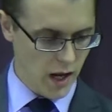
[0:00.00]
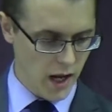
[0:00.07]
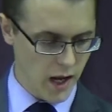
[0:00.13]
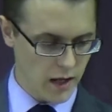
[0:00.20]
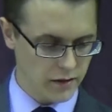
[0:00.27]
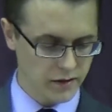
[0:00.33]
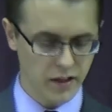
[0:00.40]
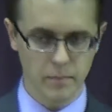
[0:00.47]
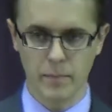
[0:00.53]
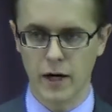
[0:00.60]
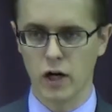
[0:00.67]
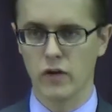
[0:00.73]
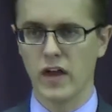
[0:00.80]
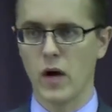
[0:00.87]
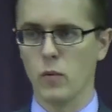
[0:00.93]
and
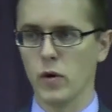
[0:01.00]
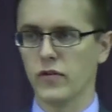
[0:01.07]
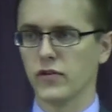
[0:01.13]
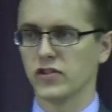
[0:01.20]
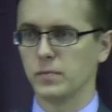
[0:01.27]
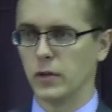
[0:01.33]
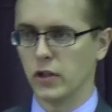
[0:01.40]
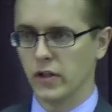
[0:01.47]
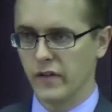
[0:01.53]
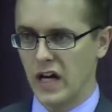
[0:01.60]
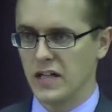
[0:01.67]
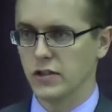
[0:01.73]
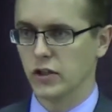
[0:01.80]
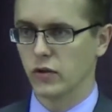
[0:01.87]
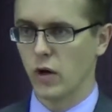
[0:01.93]
compare that with the spirit of
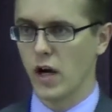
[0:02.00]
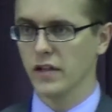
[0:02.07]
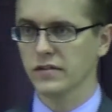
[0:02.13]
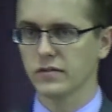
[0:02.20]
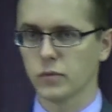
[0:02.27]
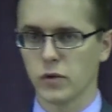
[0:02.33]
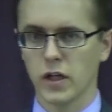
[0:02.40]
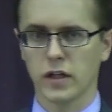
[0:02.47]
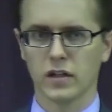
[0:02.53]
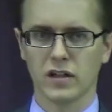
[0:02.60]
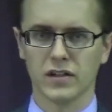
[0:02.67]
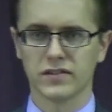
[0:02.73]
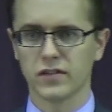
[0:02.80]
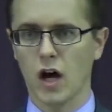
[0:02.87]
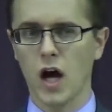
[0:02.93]
Antichrist. We're not going
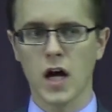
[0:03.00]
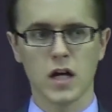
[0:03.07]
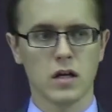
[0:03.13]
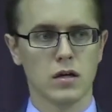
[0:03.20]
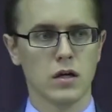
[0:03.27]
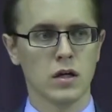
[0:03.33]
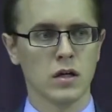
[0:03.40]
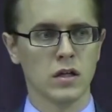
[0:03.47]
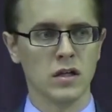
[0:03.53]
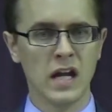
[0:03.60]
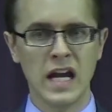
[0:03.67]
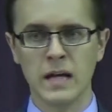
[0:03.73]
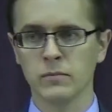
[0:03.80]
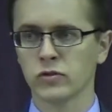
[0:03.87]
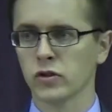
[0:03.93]
to assign
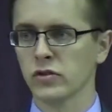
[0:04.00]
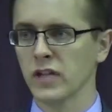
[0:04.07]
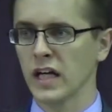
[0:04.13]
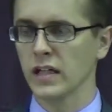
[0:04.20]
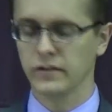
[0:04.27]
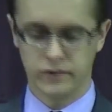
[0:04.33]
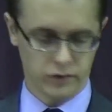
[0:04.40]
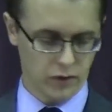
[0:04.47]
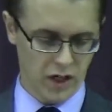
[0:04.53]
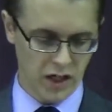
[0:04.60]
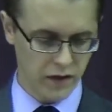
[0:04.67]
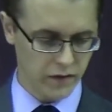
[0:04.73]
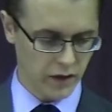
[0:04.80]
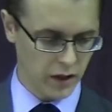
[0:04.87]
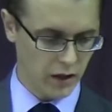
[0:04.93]
names or dates or
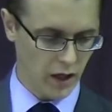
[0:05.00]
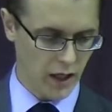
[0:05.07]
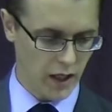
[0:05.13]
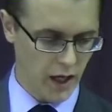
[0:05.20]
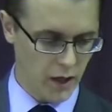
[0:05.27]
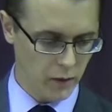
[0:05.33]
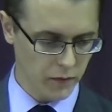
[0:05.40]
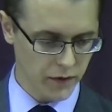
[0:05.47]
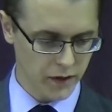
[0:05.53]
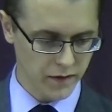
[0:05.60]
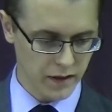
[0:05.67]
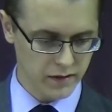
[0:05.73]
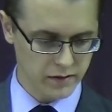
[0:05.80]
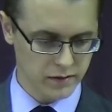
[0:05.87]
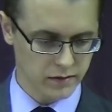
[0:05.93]
anything. I don't think
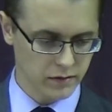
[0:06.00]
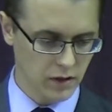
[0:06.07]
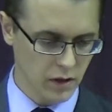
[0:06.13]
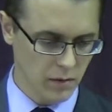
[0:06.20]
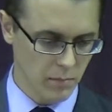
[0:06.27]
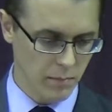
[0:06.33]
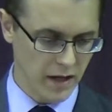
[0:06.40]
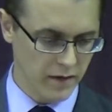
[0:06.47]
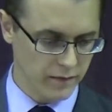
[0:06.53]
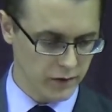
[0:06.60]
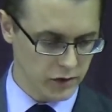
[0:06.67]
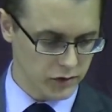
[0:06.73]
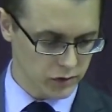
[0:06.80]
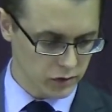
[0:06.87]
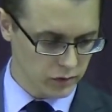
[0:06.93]
that's
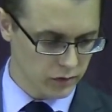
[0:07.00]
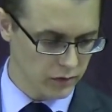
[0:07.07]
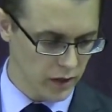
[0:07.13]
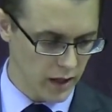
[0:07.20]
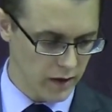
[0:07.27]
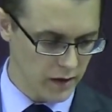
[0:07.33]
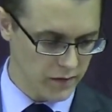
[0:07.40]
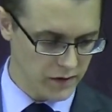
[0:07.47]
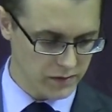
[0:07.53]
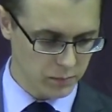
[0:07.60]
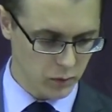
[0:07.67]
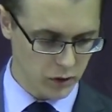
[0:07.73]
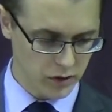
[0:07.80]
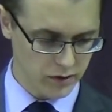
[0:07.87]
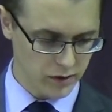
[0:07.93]
beneficial at this
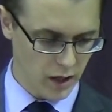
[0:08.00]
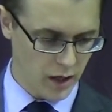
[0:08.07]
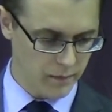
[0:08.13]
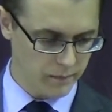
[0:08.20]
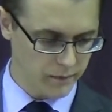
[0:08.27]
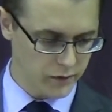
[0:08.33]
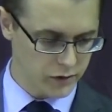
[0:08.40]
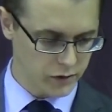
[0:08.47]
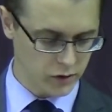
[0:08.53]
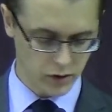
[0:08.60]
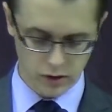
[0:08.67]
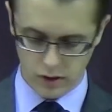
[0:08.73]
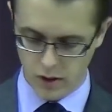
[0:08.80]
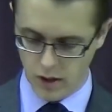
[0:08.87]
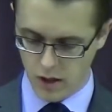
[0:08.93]
point in time, for
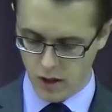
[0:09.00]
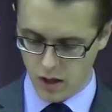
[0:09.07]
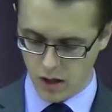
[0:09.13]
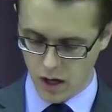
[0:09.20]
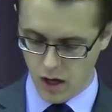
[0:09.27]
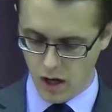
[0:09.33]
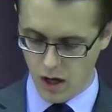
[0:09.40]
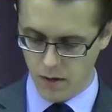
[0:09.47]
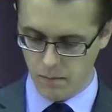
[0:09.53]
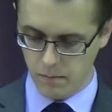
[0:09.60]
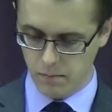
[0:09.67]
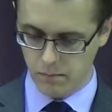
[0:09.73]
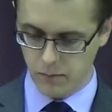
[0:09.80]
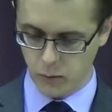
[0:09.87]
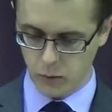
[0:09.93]
sure.
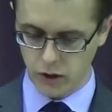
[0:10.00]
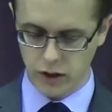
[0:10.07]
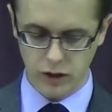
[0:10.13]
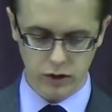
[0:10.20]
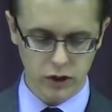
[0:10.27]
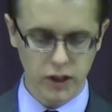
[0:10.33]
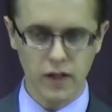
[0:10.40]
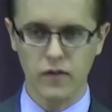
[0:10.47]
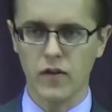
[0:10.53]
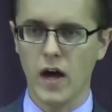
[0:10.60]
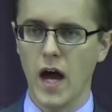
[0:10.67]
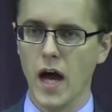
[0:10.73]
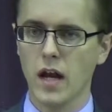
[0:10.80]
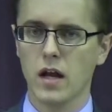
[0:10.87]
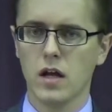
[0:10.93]
Um, but we're going to look at
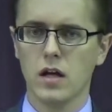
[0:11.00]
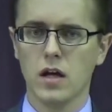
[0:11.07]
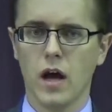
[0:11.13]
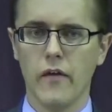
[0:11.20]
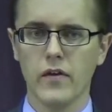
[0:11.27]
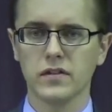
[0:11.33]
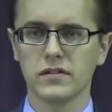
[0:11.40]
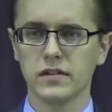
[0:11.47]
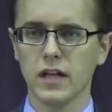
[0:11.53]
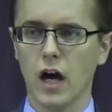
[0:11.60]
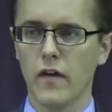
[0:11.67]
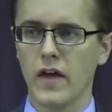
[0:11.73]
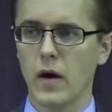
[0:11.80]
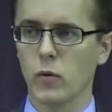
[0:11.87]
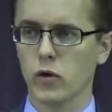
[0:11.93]
that and then see
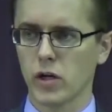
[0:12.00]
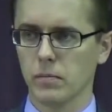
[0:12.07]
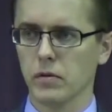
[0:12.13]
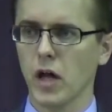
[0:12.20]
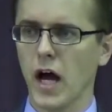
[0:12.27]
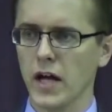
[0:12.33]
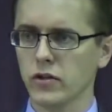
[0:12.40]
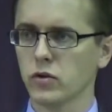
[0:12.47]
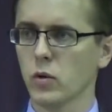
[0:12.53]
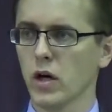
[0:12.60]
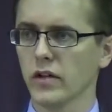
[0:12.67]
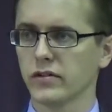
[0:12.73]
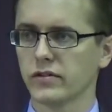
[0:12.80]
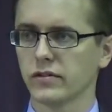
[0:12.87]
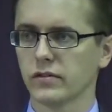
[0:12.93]
how that would apply to
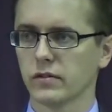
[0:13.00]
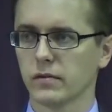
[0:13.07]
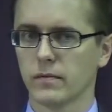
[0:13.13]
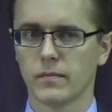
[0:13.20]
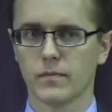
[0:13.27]
us